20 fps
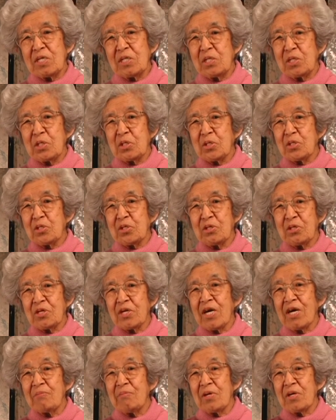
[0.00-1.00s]
could come
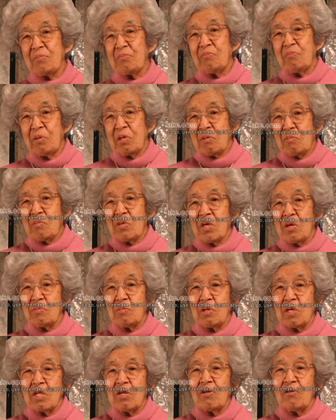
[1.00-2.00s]
and pick me up and if
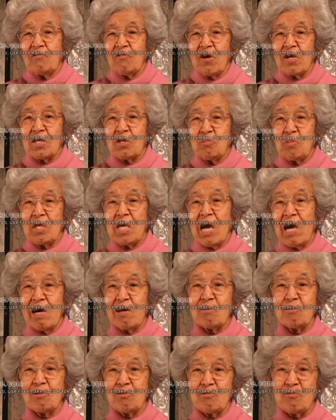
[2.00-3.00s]
I could be out of
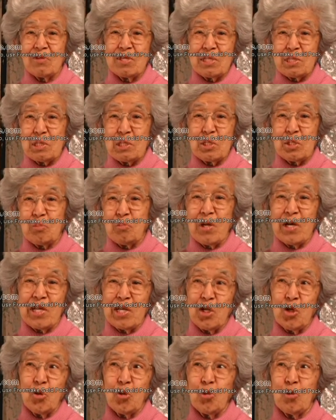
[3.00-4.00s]
residence by noon.
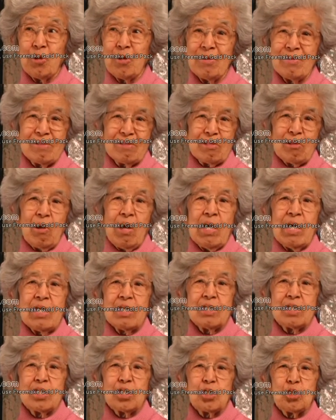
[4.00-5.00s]
So I had just
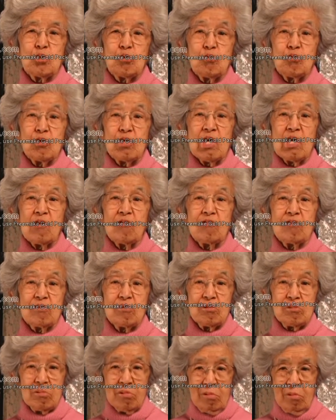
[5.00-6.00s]
3 hours
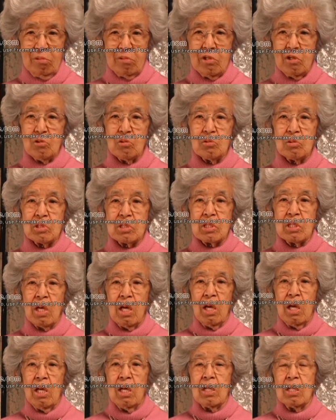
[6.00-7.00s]
notice
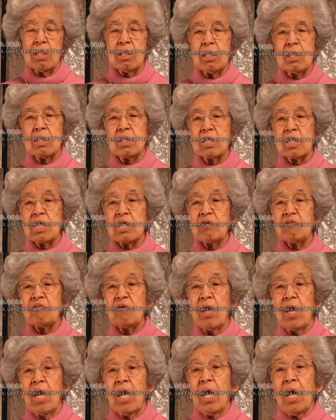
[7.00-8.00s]
to leave.
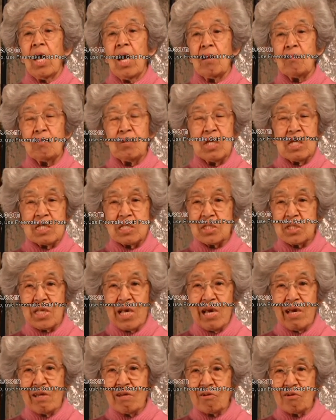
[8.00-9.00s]
And being
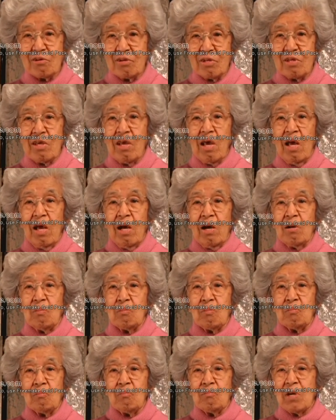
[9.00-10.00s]
Saturday, my
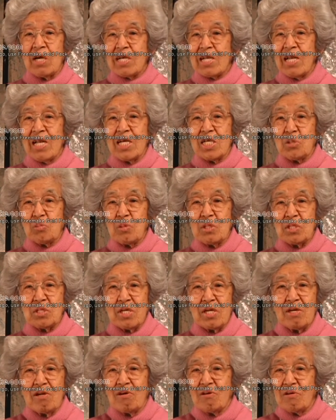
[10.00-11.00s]
classmates had
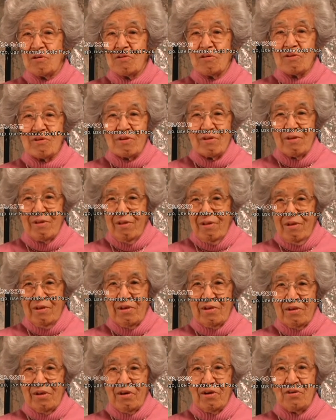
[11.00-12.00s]
all gone
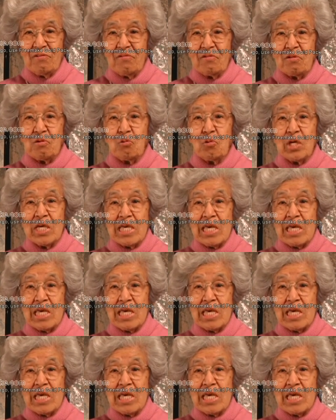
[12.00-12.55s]
for the weekend.